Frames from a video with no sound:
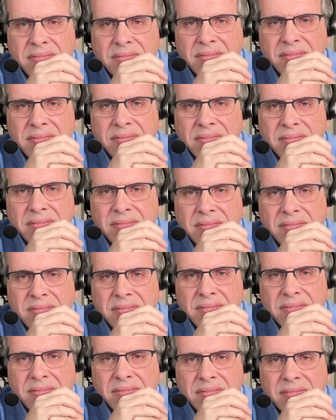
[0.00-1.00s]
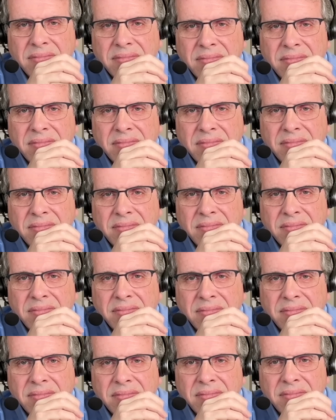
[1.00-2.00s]

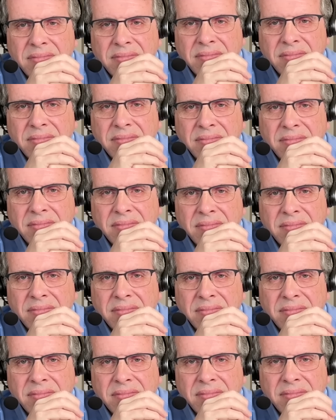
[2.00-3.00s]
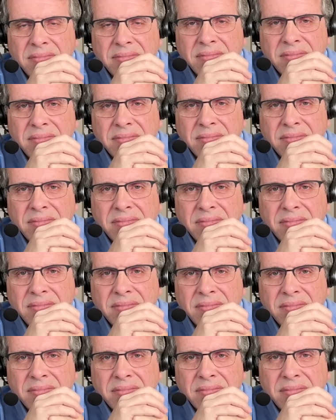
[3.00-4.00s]

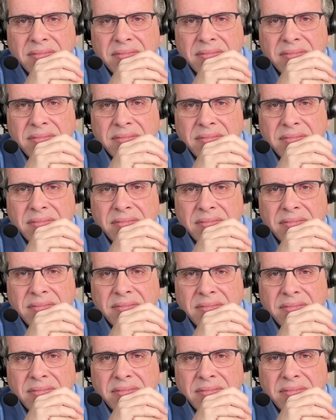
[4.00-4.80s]
The person shown says nothing.